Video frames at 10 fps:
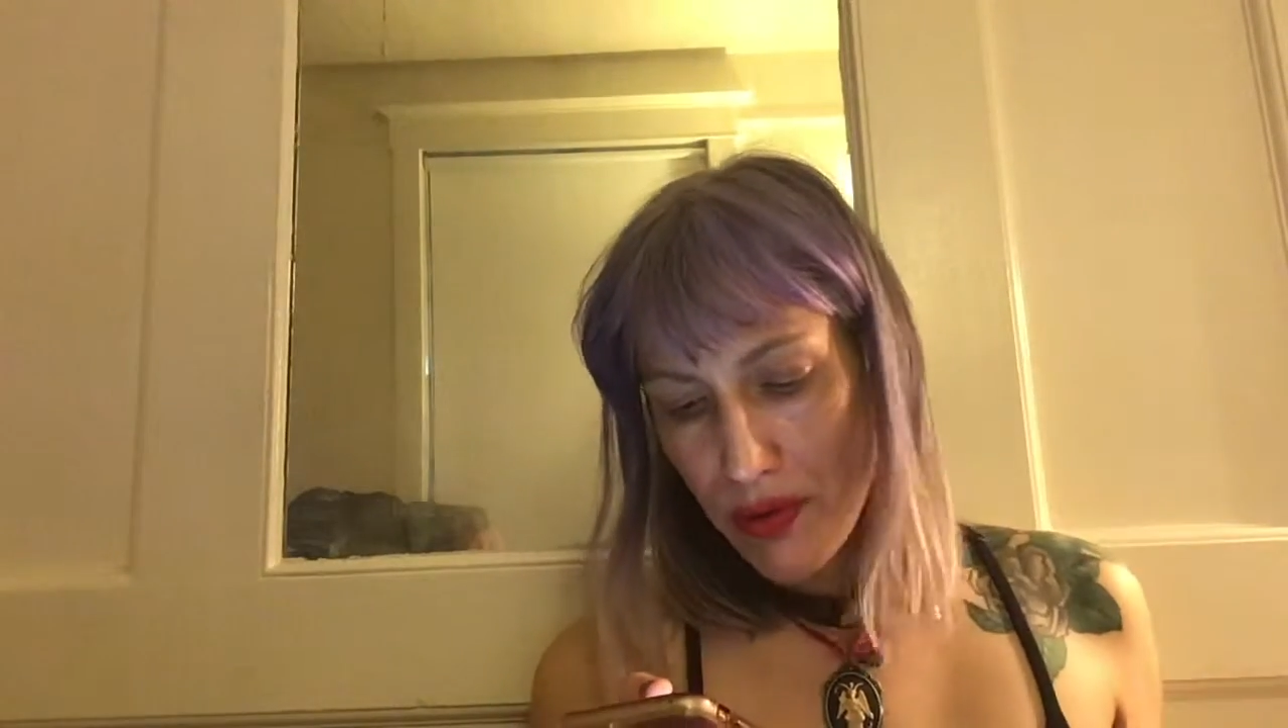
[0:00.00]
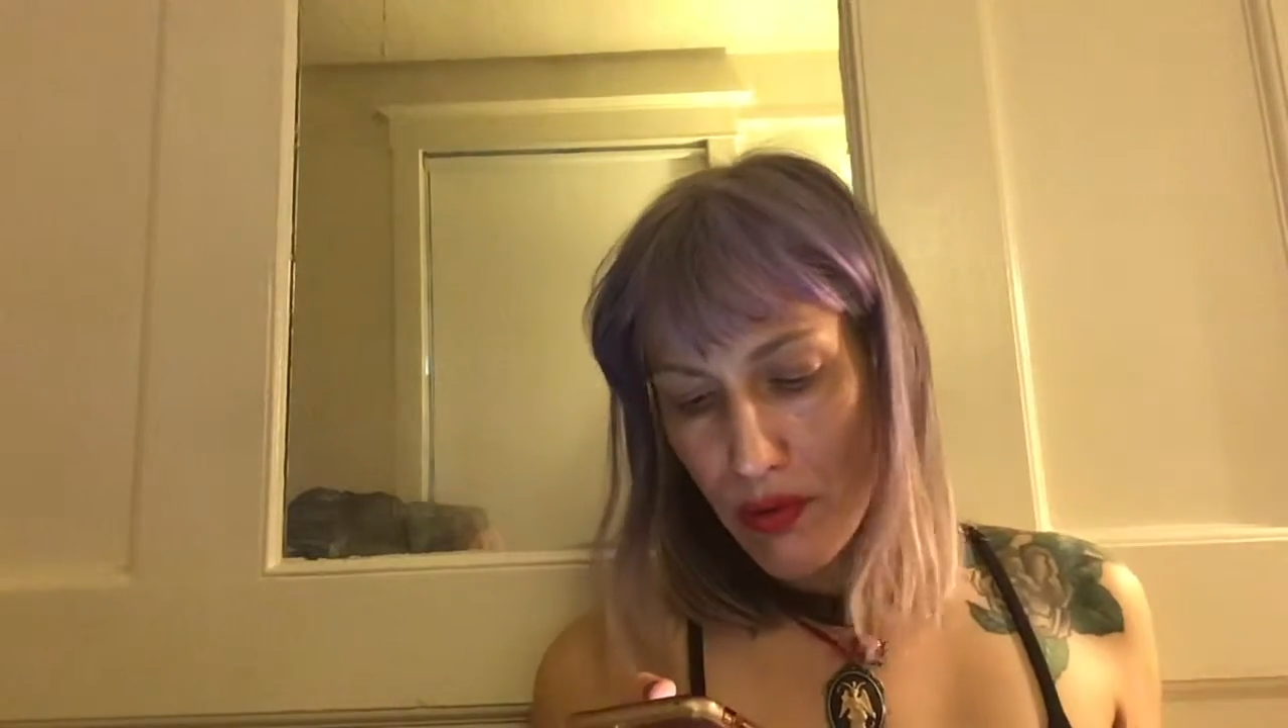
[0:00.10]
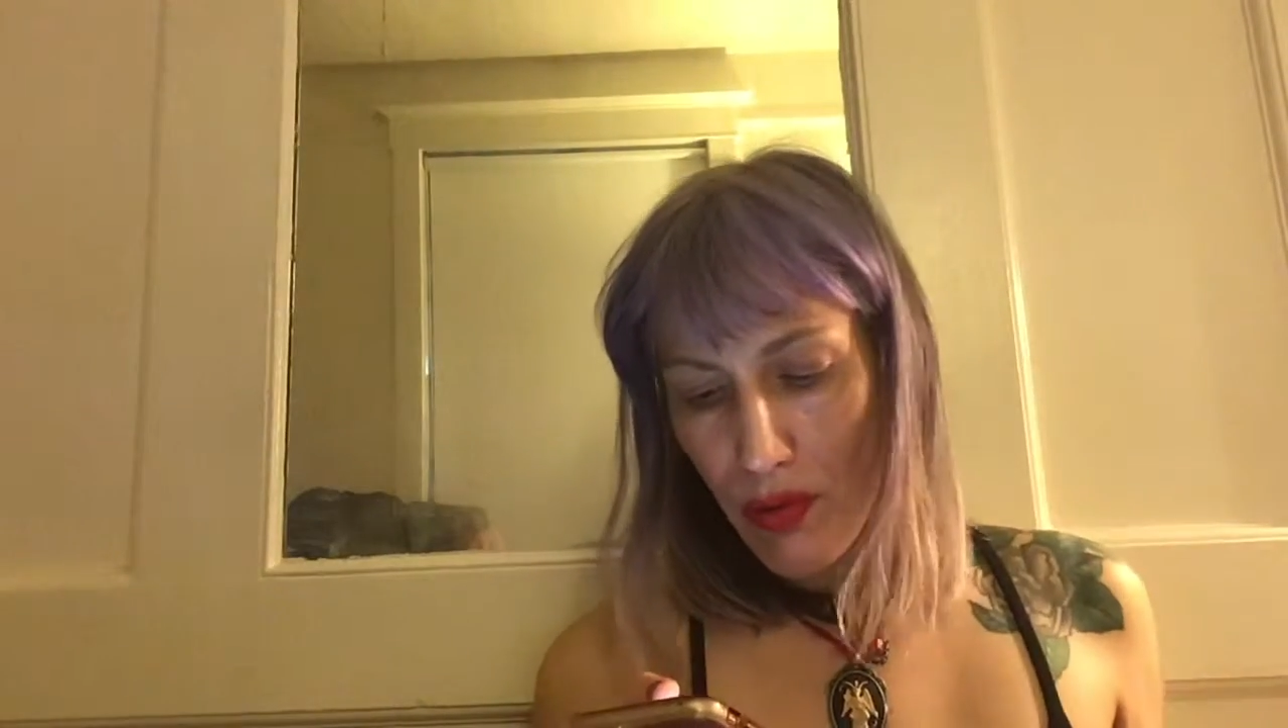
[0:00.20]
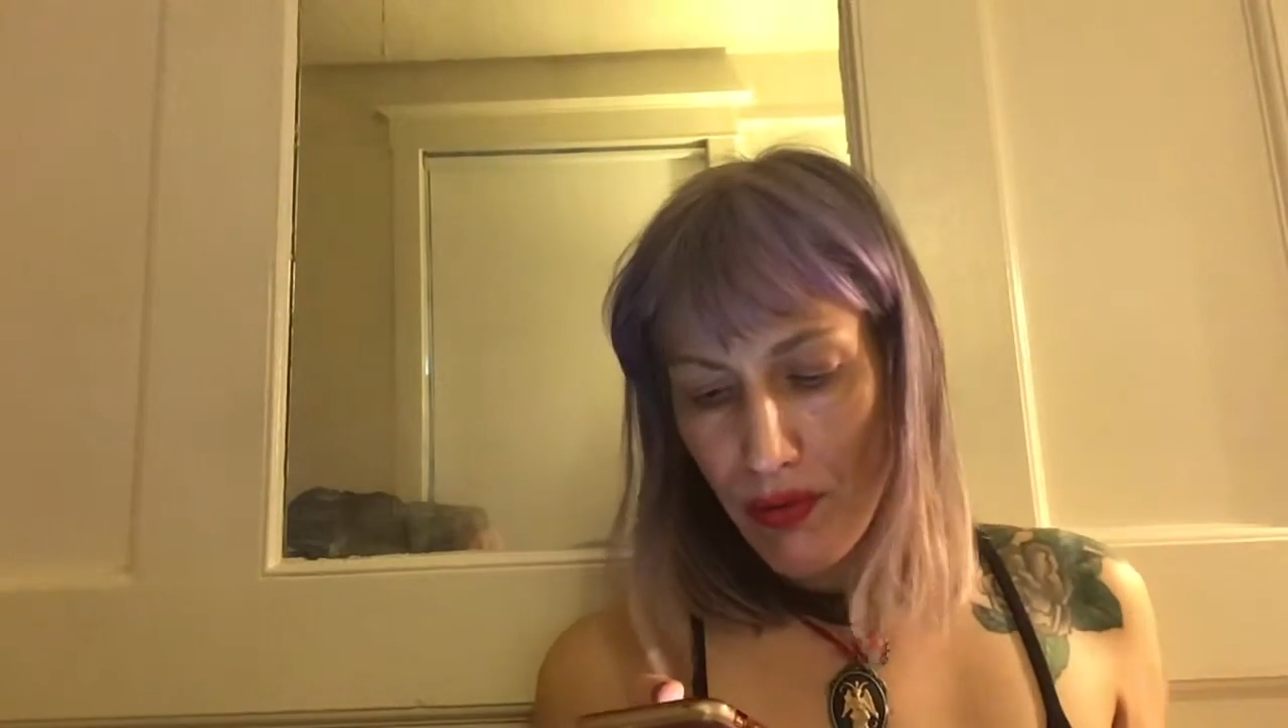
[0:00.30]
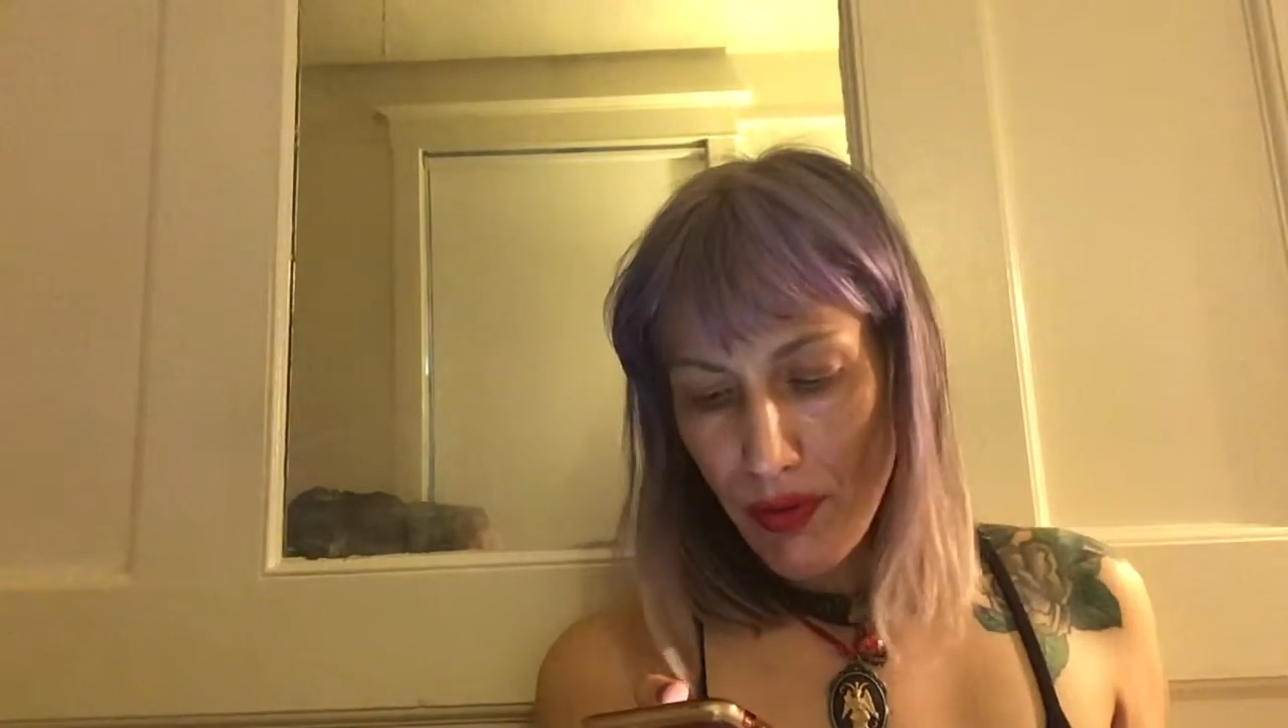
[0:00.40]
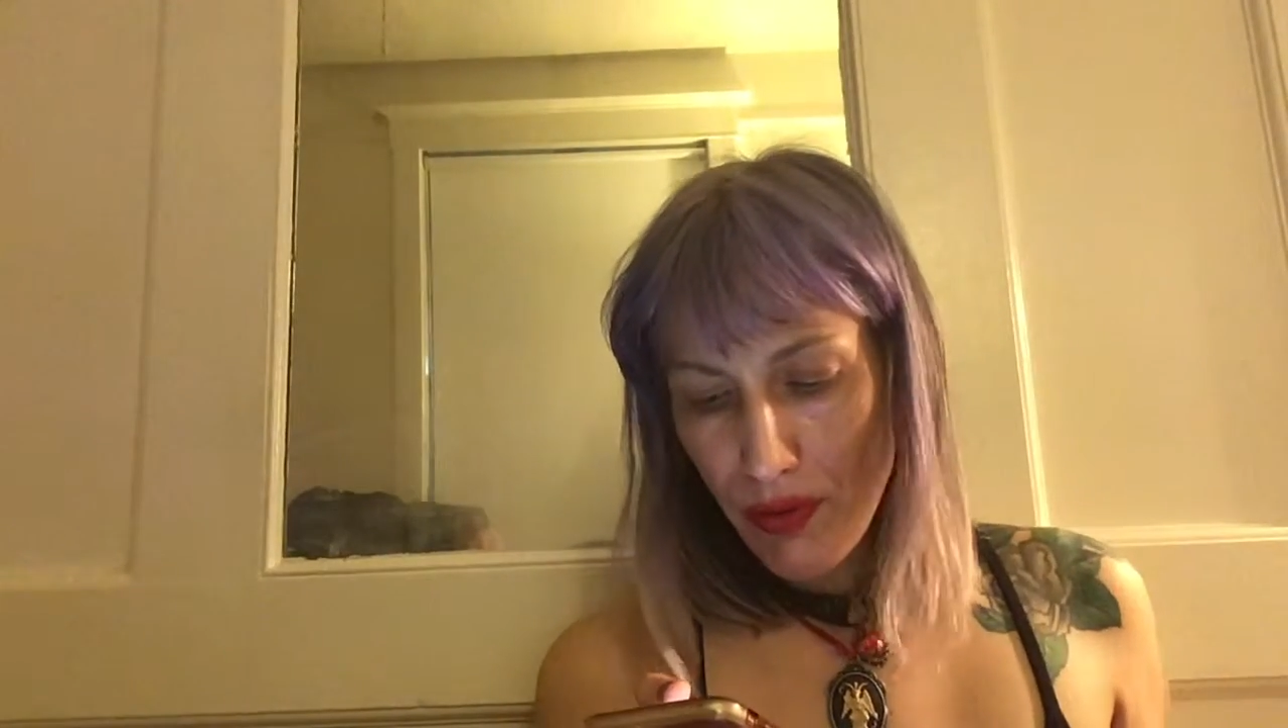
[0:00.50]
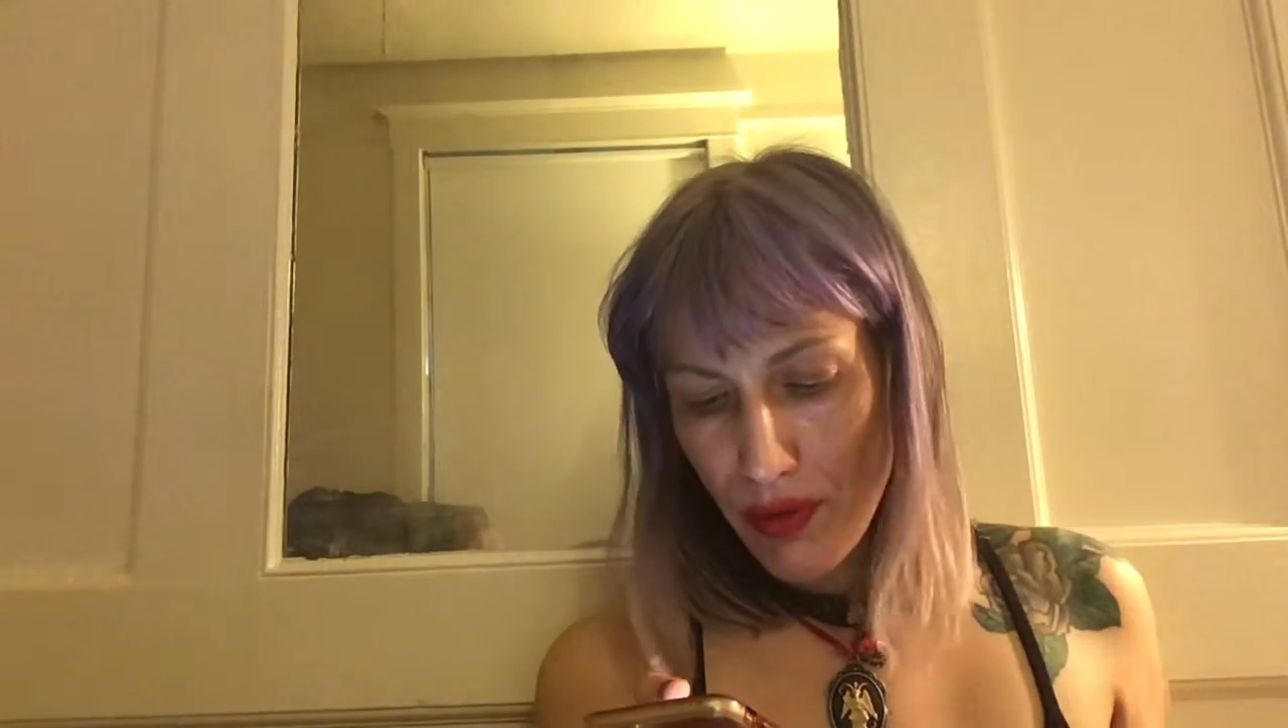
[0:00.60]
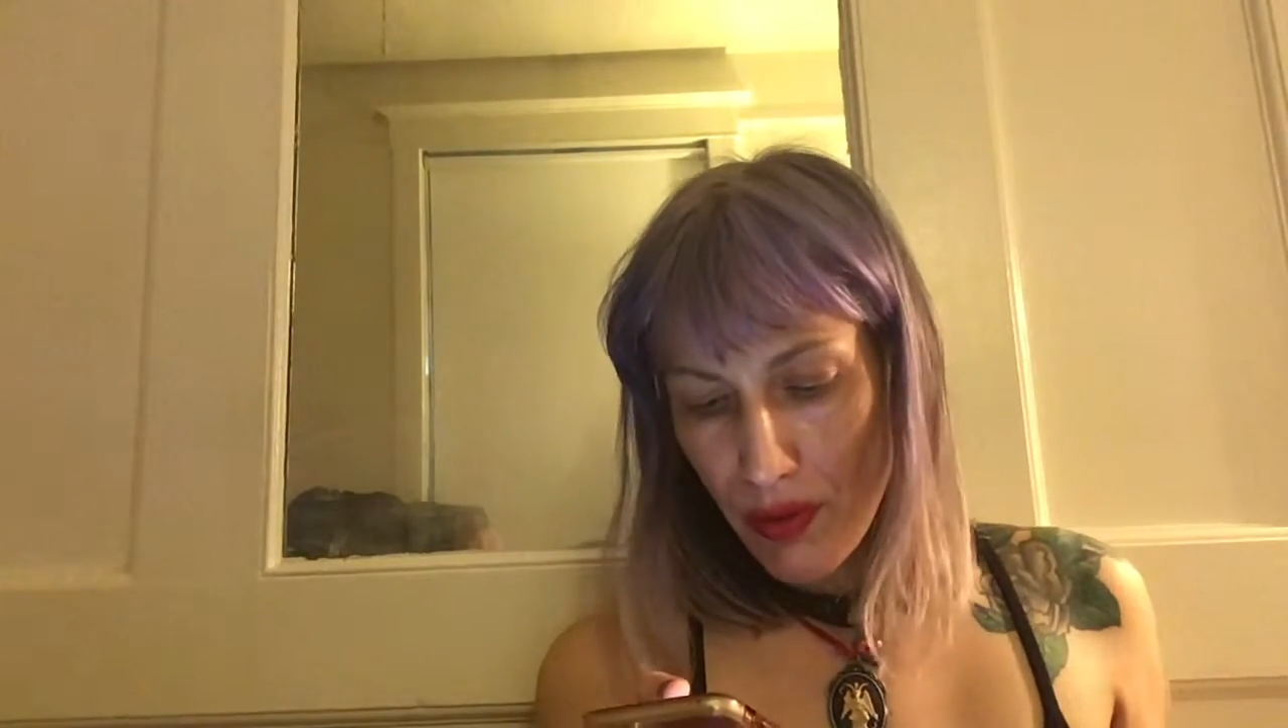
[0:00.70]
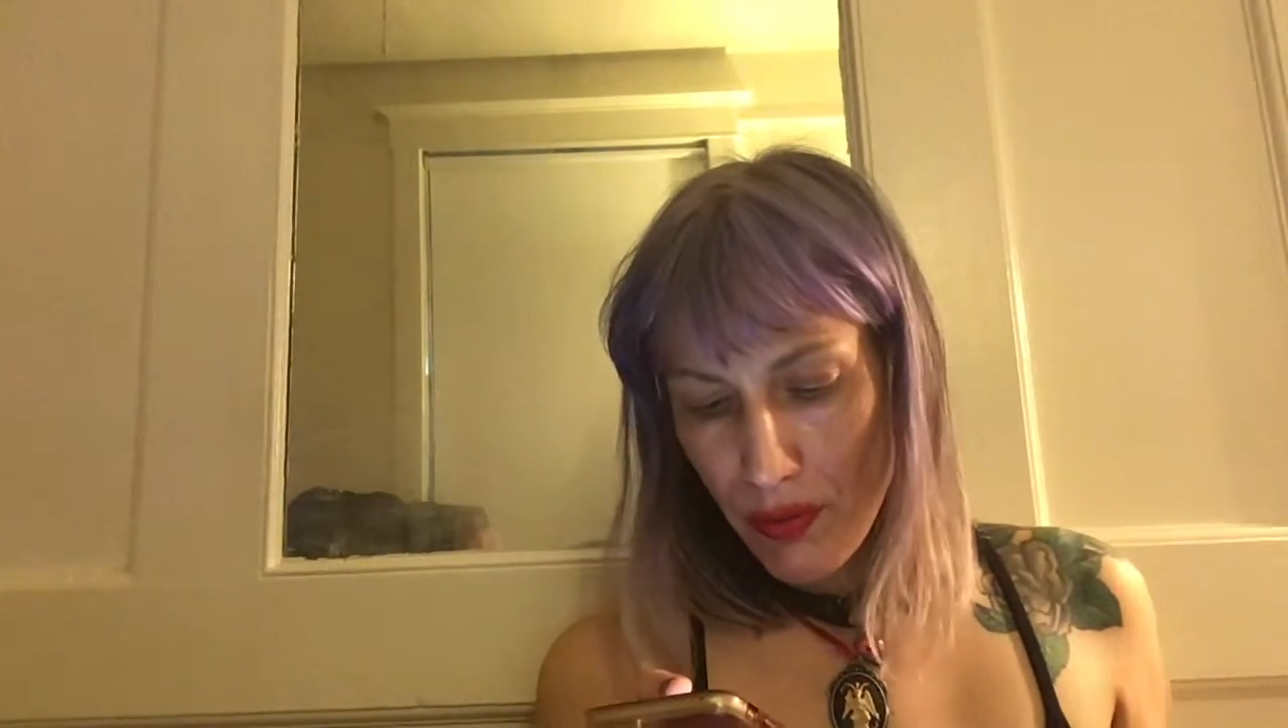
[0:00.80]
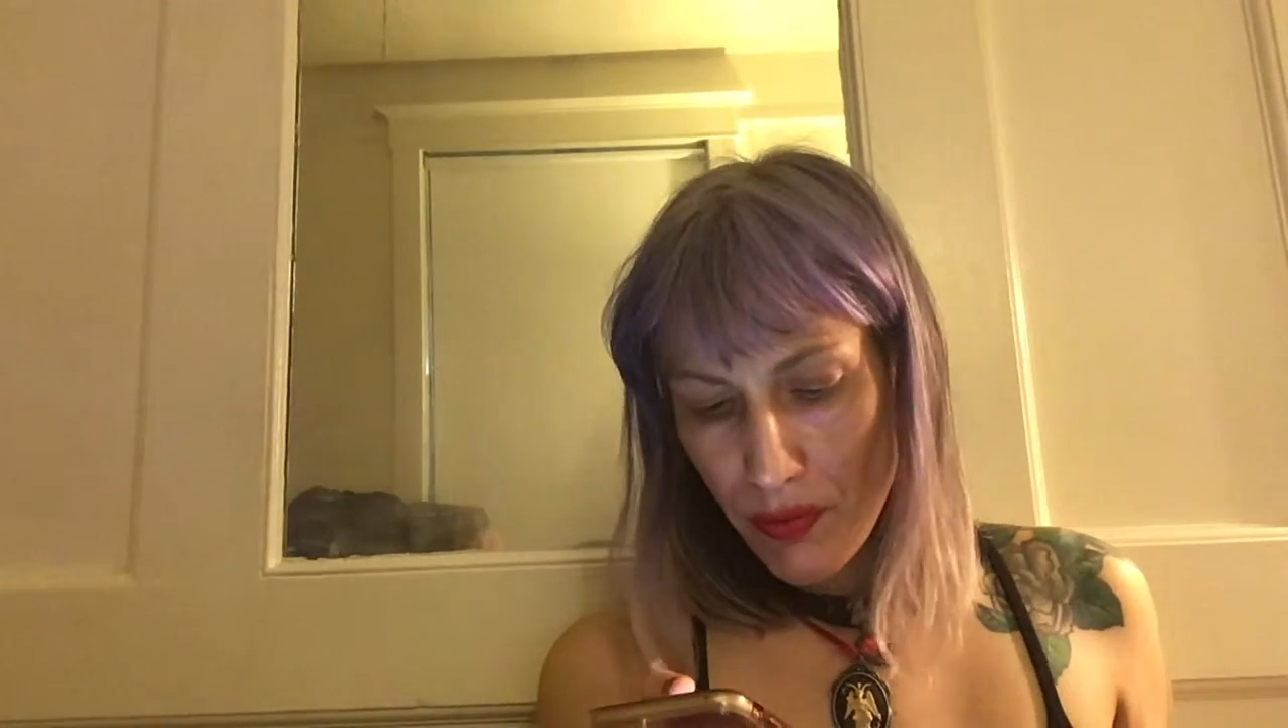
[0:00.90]
it with my
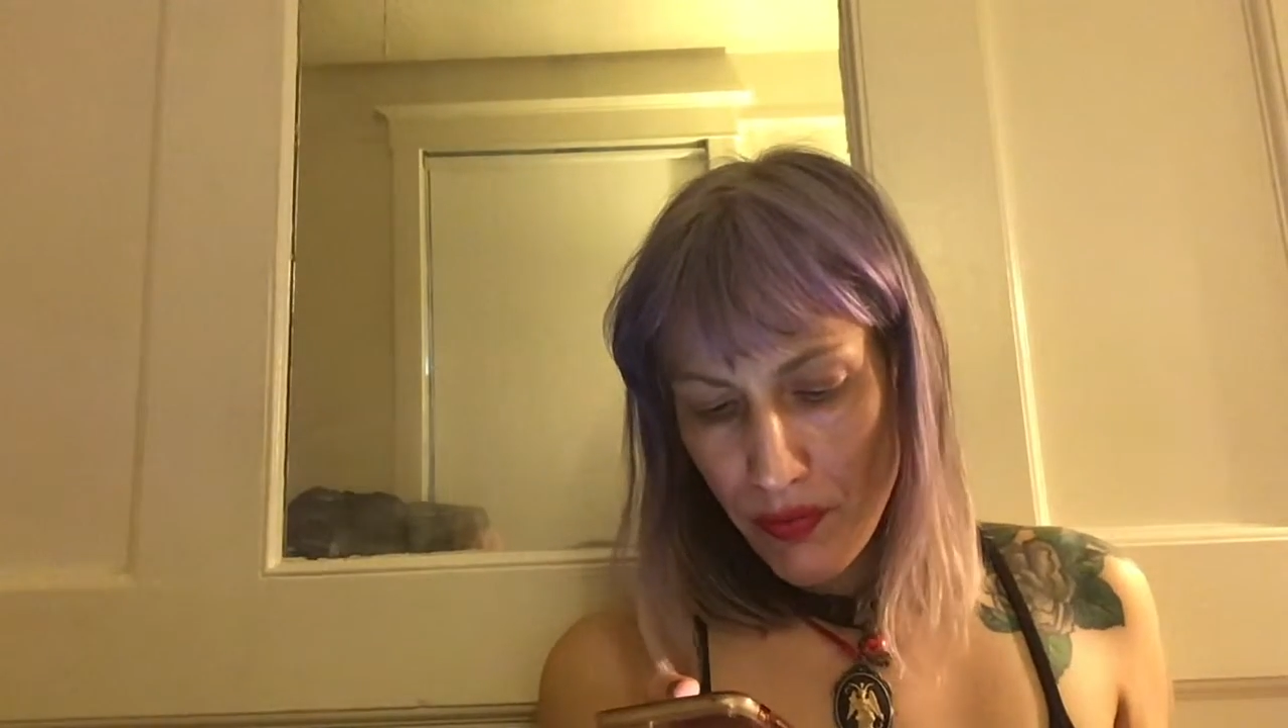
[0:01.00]
fingertip.